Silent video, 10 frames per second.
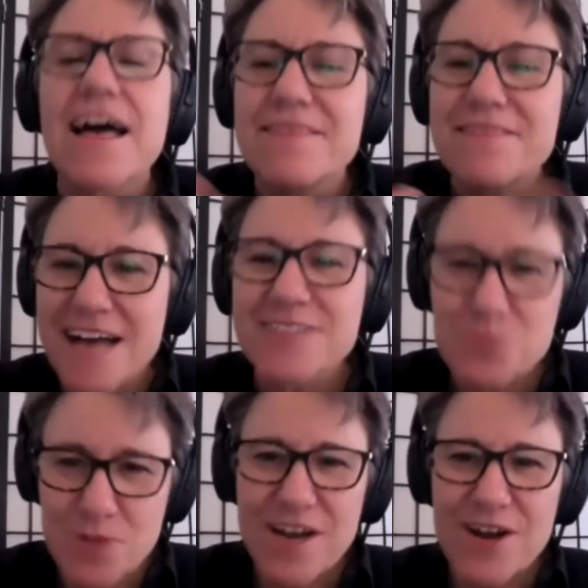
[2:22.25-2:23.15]
That's
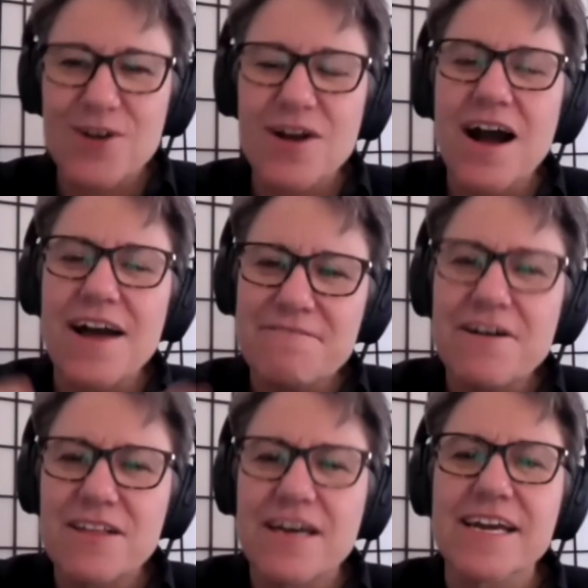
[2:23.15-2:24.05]
where I felt
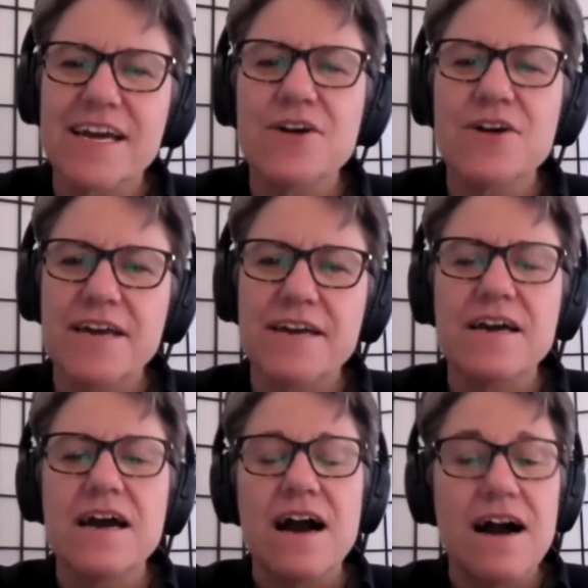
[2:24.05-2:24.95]
like, okay,
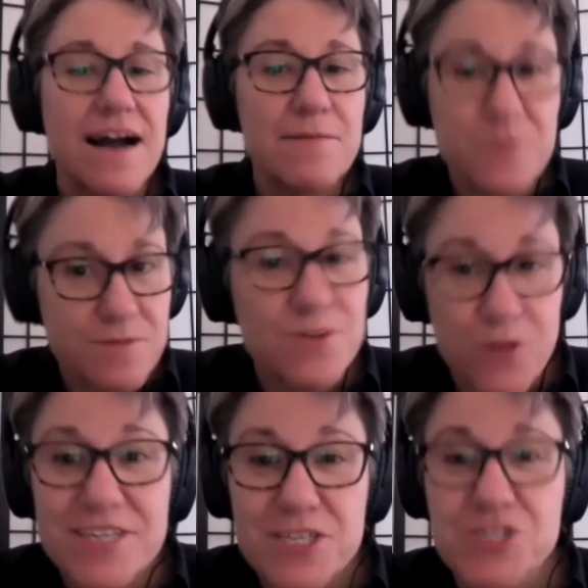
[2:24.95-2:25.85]
I'm
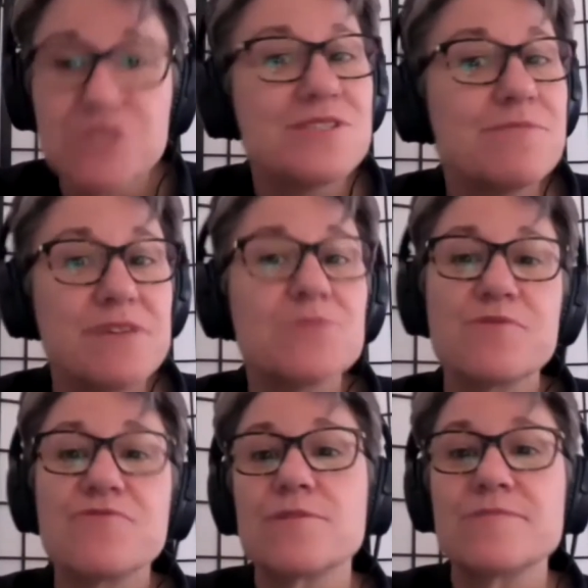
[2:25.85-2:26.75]
going to choose the best
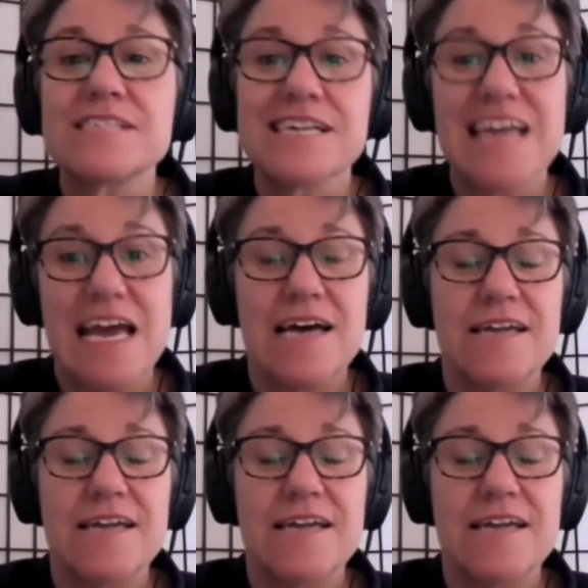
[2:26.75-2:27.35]
performance I can.